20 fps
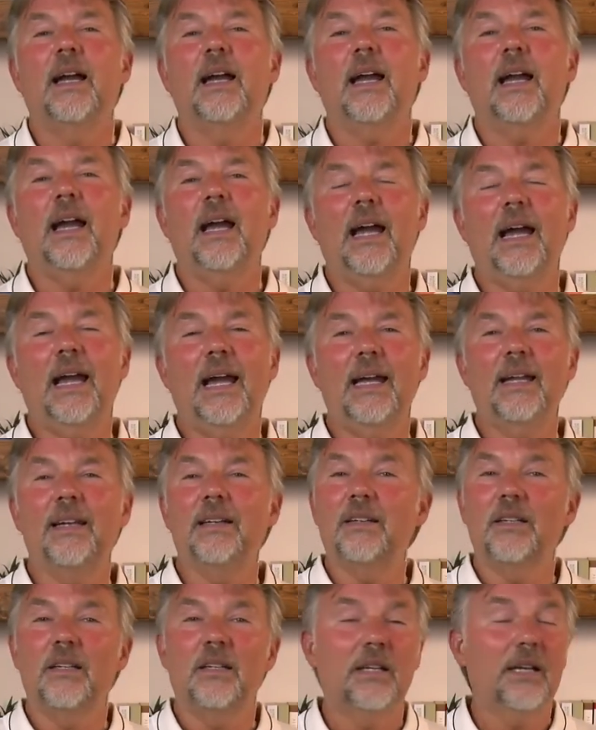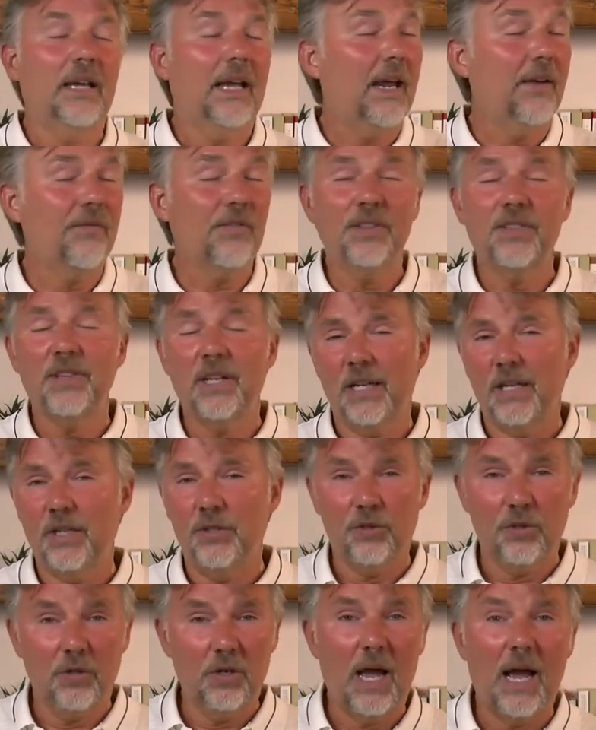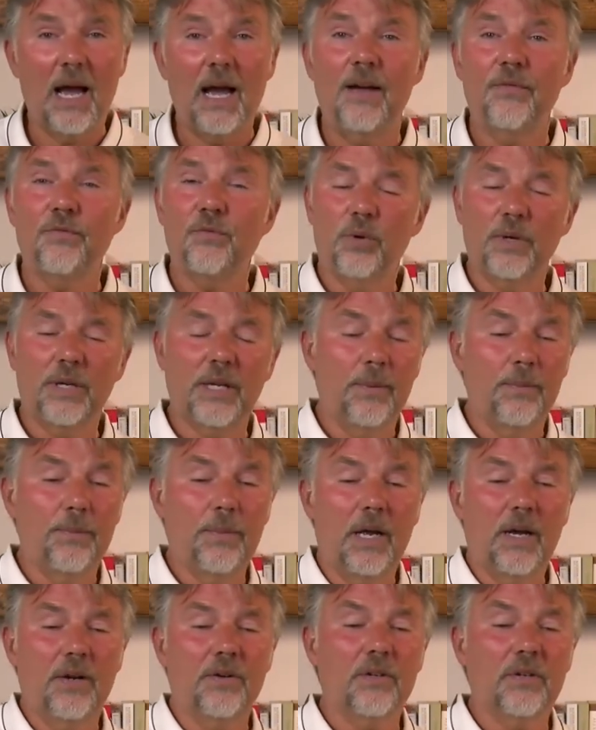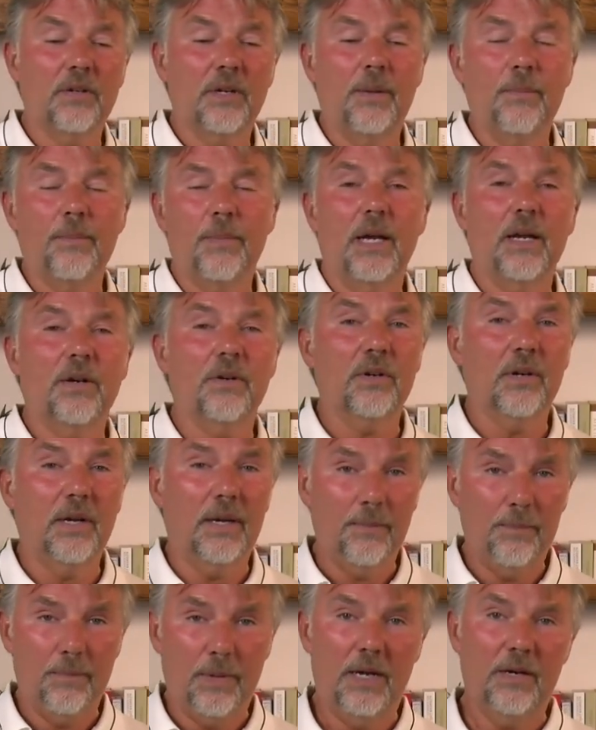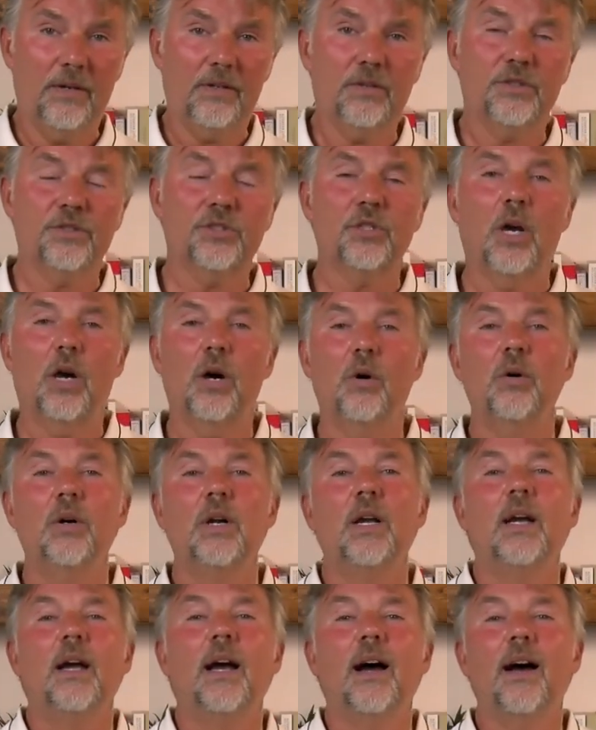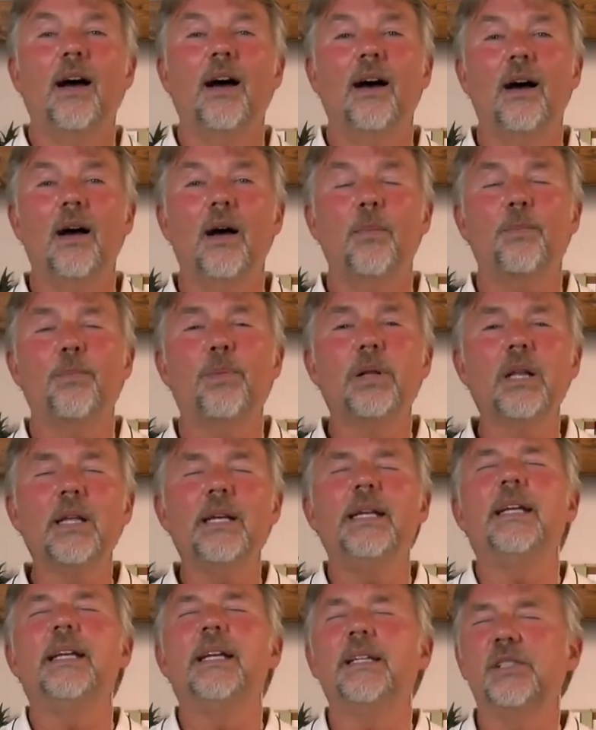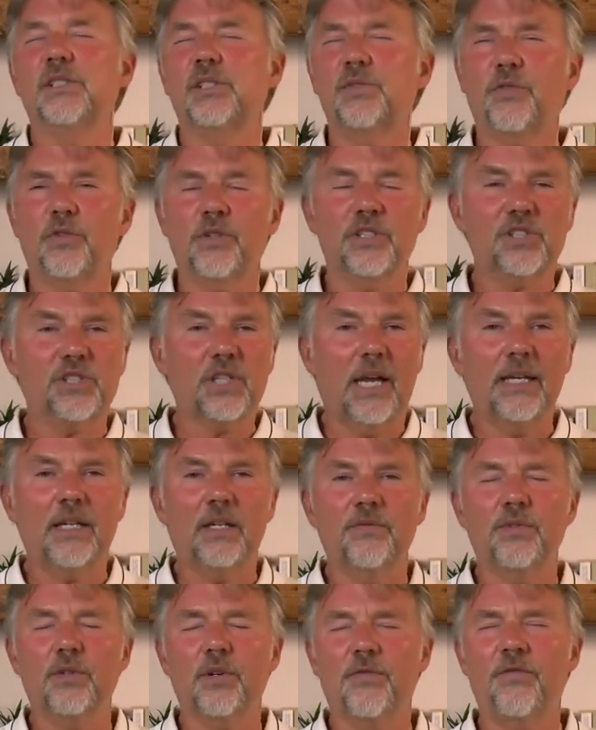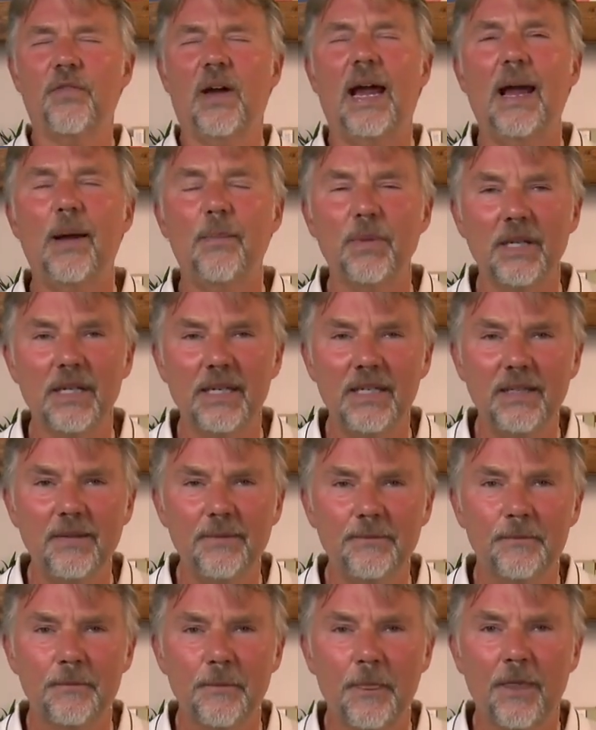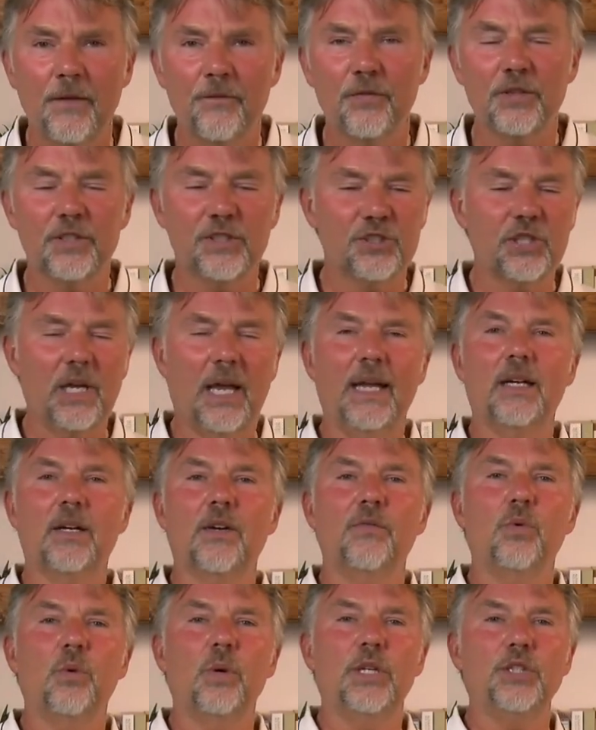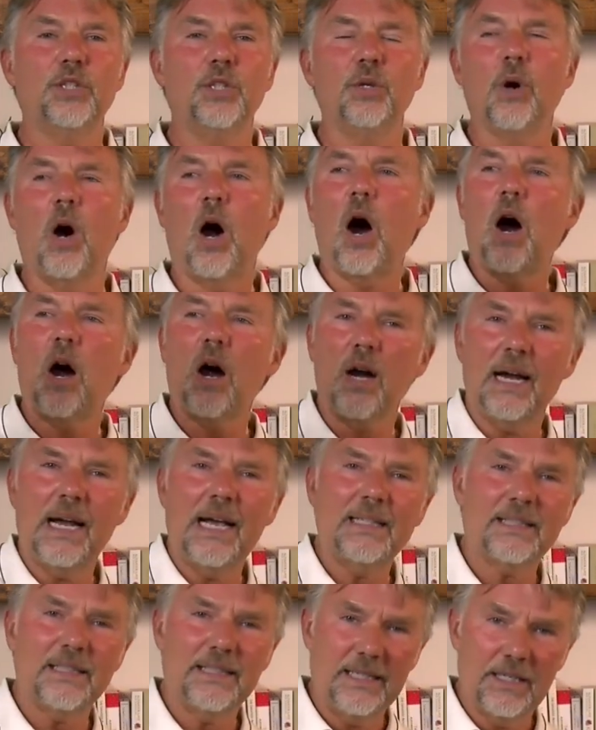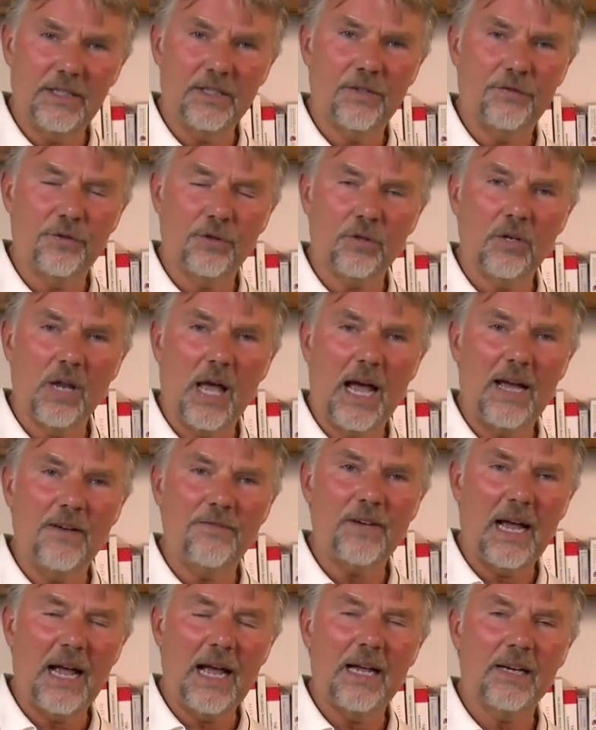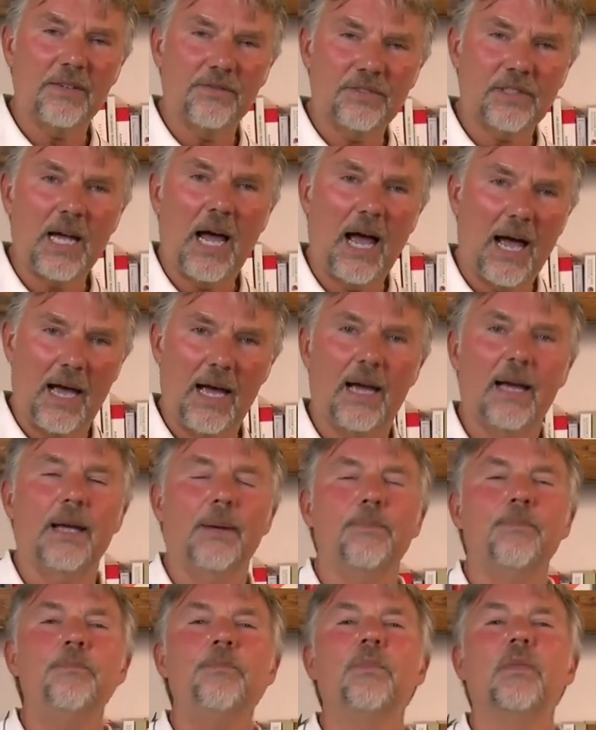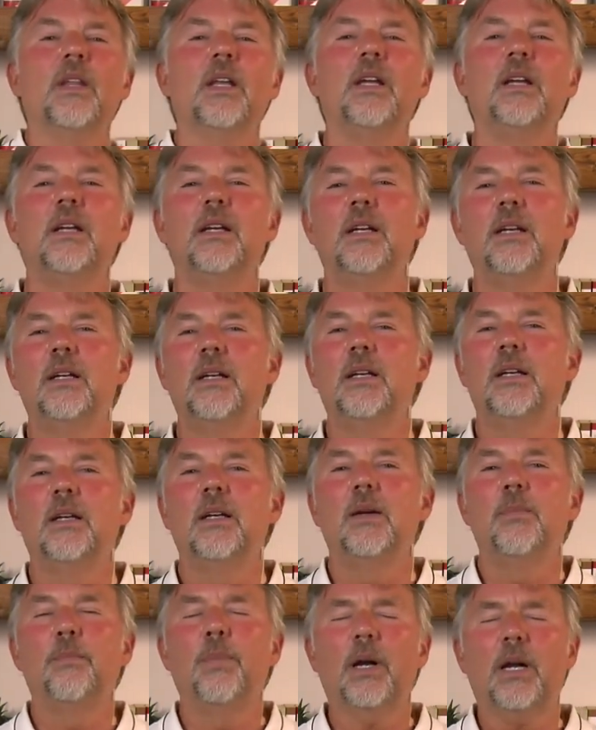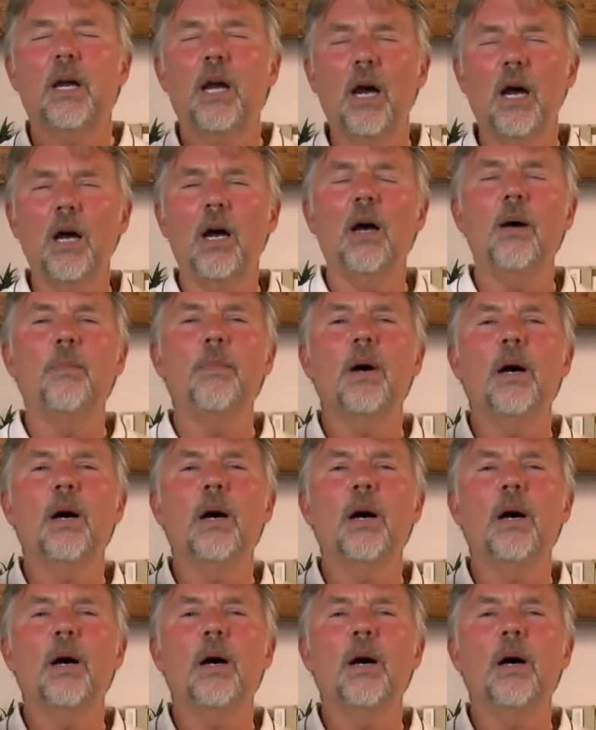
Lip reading: and everything in your life will get better and better and better. So please, for the sake of your family, for the sake of when you are at the end of your life out of time, become a